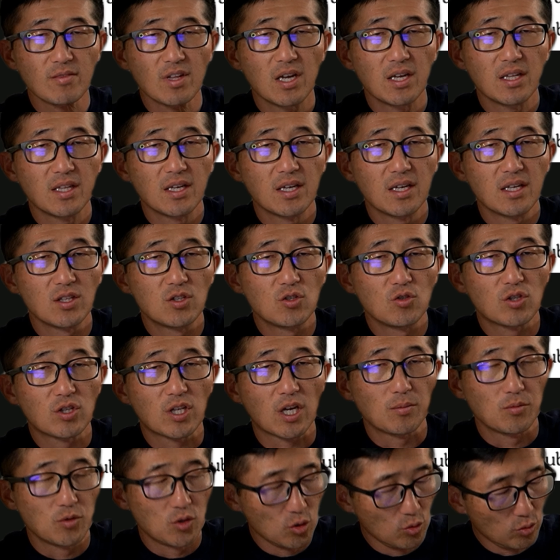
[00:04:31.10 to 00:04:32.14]
And then 2
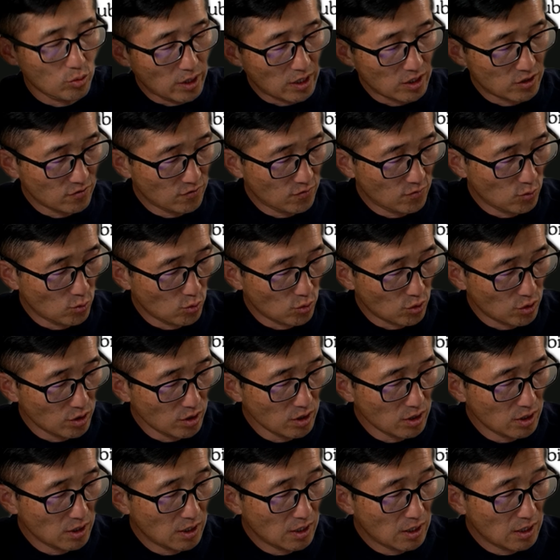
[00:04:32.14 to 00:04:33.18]
times 2, that's 4.
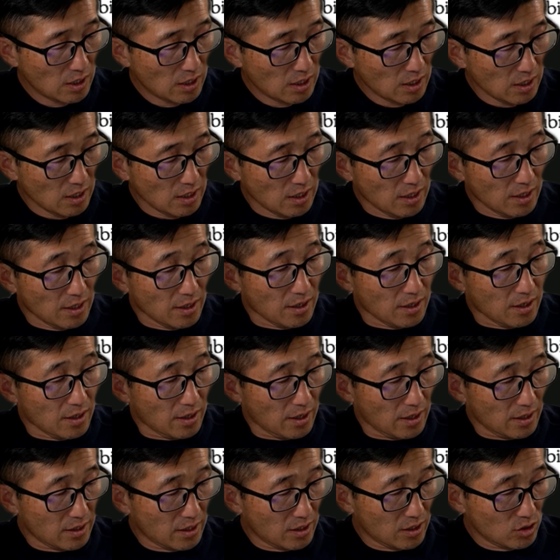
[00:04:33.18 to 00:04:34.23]

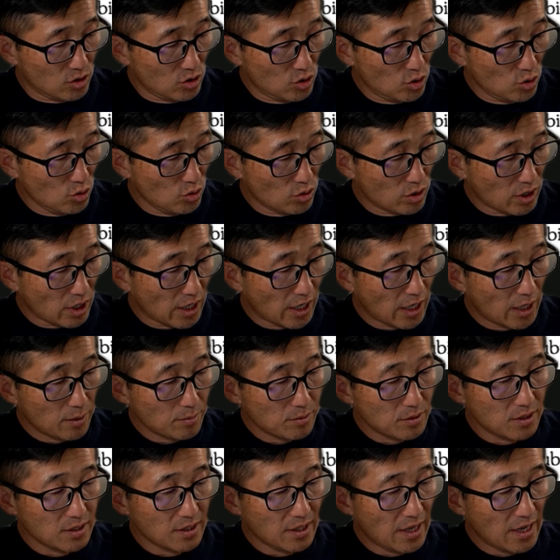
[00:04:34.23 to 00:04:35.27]
And then 2
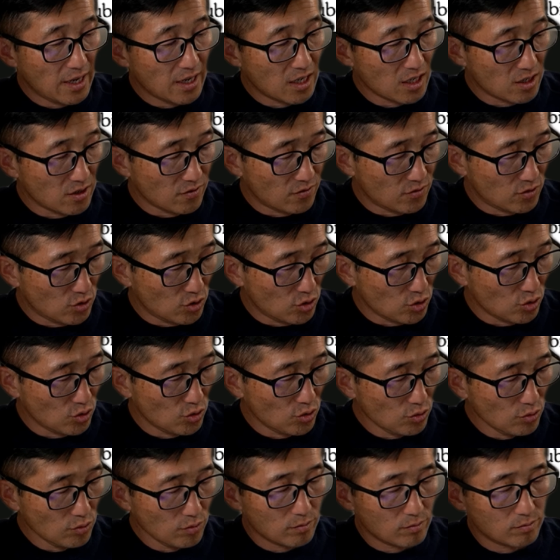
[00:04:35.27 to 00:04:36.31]
times
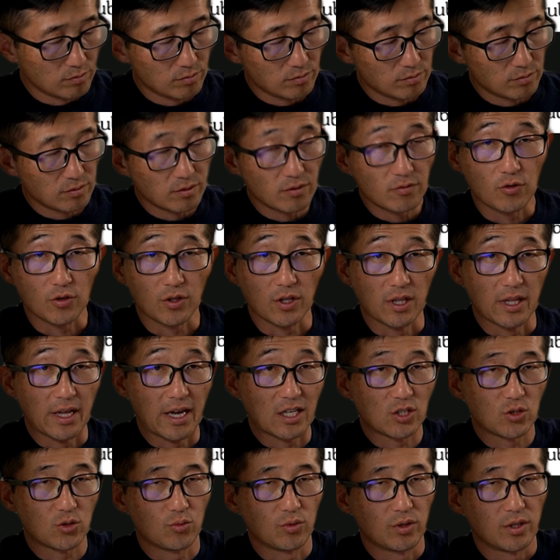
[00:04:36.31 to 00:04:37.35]
-2 for the
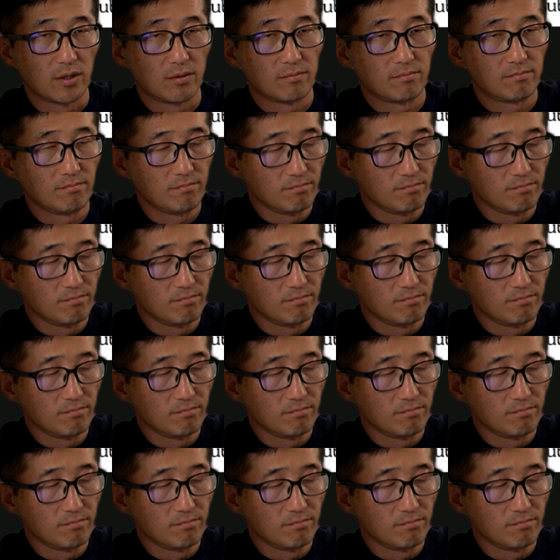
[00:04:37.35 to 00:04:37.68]
last one.